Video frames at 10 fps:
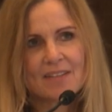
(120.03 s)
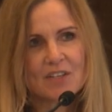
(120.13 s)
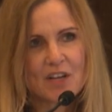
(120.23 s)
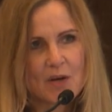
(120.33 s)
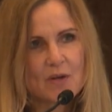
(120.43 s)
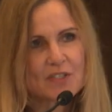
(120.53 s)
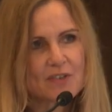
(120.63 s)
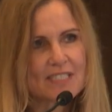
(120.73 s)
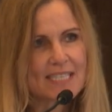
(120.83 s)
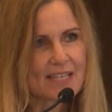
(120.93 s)
The nodes are
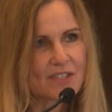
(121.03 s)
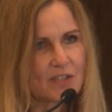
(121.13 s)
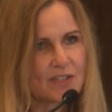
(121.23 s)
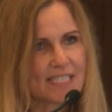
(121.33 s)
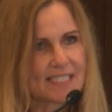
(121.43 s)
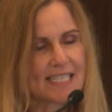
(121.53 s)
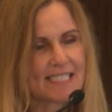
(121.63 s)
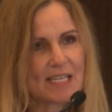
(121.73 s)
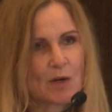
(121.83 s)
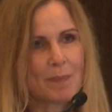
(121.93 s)
assessed using a
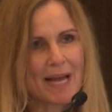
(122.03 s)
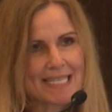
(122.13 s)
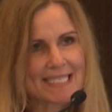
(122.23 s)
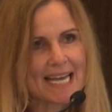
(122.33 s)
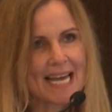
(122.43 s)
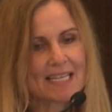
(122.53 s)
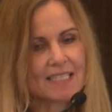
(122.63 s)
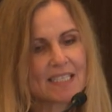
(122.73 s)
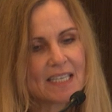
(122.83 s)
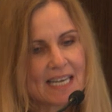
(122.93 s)
CT or PET scan
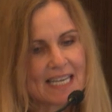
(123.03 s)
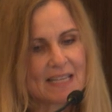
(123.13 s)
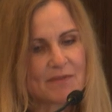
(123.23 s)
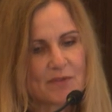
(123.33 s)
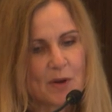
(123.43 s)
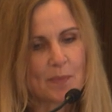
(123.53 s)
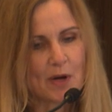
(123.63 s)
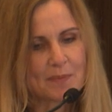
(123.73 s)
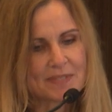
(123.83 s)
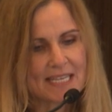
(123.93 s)
and lymph node
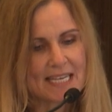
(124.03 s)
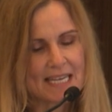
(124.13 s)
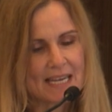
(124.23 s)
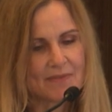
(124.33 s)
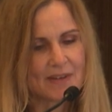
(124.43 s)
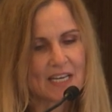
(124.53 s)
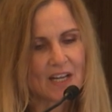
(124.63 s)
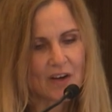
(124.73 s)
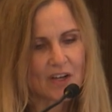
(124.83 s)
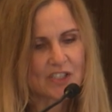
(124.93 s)
biopsy if
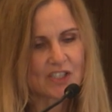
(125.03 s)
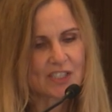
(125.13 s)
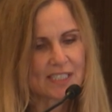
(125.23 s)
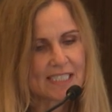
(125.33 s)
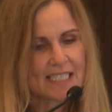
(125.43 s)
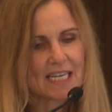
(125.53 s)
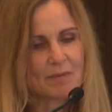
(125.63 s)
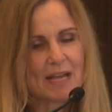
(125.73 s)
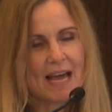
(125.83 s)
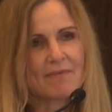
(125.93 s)
enlarged. And
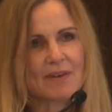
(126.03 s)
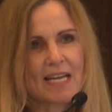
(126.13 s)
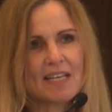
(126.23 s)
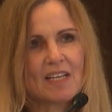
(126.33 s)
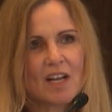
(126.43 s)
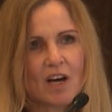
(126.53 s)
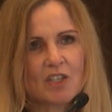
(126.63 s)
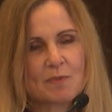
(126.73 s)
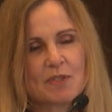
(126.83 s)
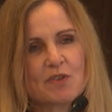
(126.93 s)
we have an
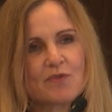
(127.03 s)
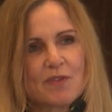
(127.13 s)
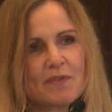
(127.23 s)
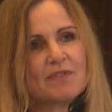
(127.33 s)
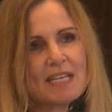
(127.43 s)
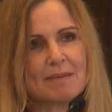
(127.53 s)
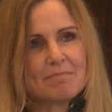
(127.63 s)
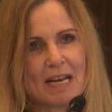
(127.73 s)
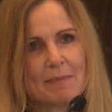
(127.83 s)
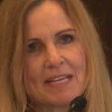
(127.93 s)
enlargement of 15
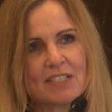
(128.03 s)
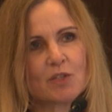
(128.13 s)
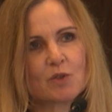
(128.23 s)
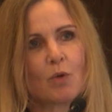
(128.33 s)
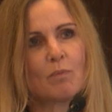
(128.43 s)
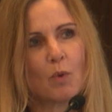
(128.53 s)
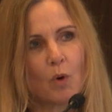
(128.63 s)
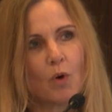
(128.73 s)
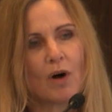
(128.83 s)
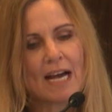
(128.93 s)
millimetres or
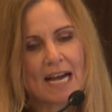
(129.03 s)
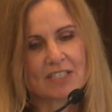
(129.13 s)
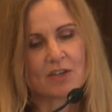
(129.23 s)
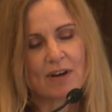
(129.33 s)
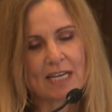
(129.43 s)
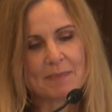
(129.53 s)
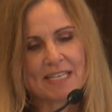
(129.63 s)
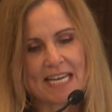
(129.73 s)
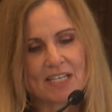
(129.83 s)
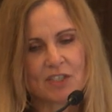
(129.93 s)
more as our
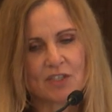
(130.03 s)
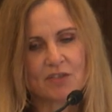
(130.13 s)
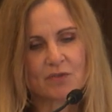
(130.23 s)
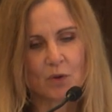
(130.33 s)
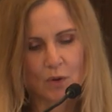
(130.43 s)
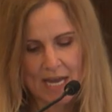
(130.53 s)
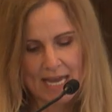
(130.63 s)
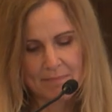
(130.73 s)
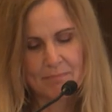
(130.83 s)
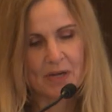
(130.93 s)
recommendations for
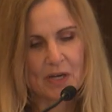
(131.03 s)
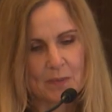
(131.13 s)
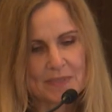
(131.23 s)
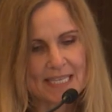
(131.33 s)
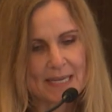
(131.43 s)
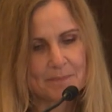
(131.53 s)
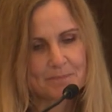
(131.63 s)
a biopsy.